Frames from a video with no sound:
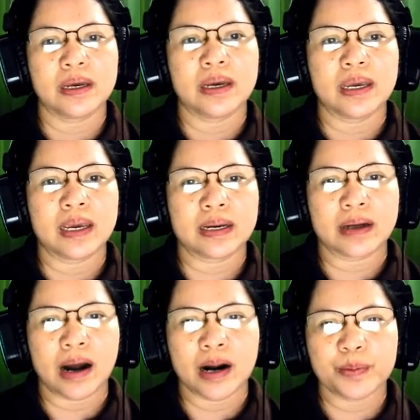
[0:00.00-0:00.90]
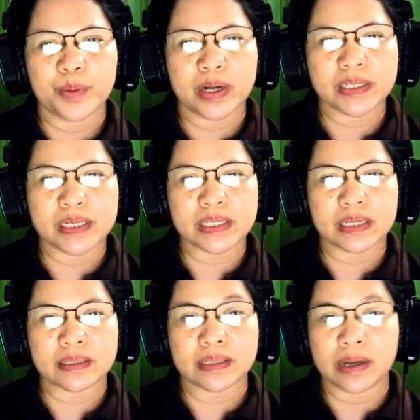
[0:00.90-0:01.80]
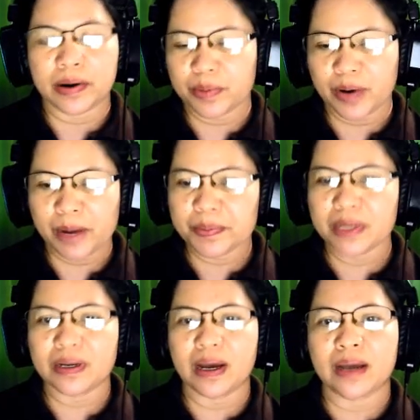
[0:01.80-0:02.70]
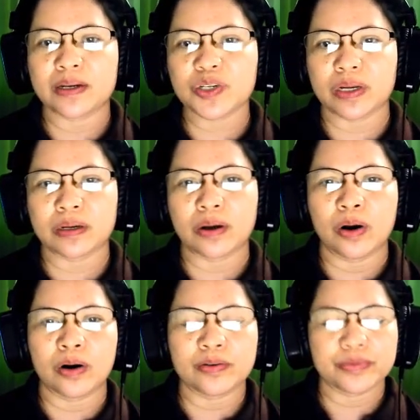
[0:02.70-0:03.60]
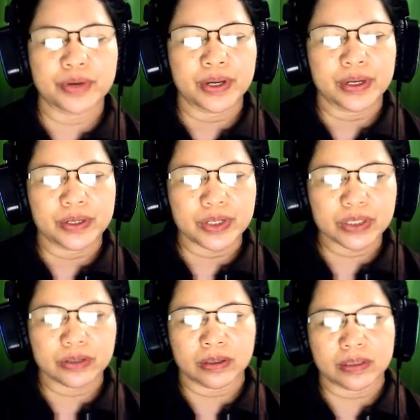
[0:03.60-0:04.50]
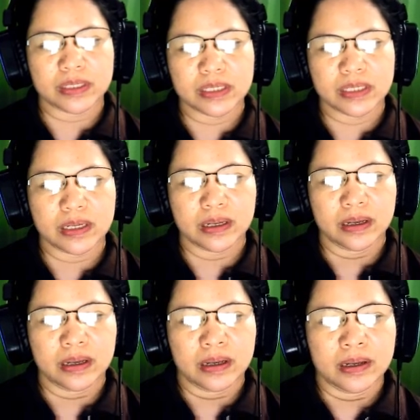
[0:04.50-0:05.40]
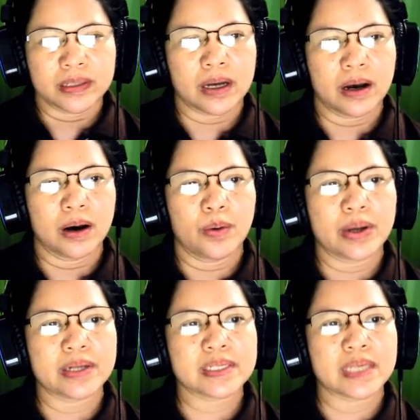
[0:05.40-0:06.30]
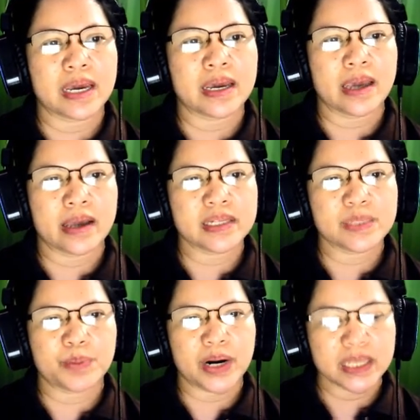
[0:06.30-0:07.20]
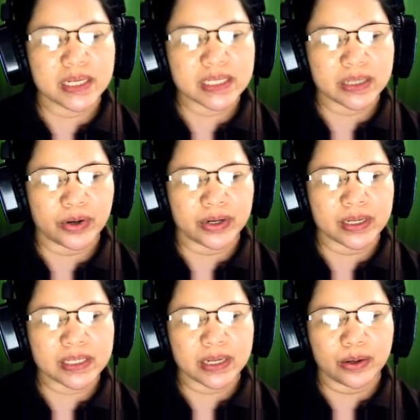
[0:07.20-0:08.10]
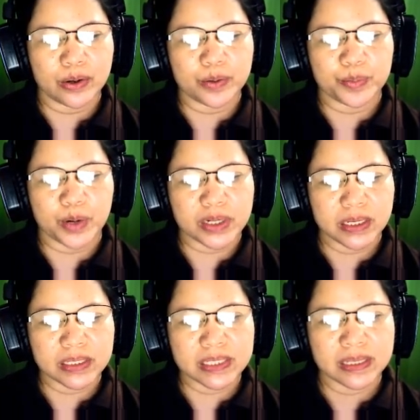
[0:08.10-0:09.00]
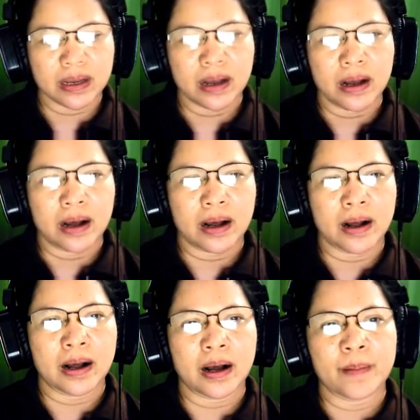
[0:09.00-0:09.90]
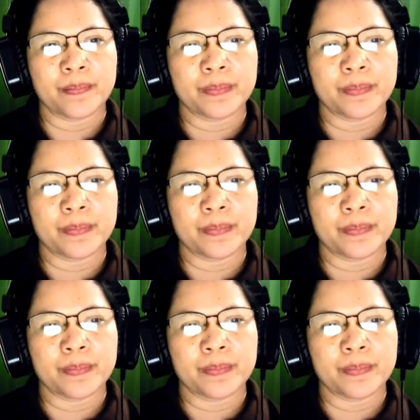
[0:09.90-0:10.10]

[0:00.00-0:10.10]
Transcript: and the R process is the rapid addition of neutrons. So when I say S process or the slow process, um,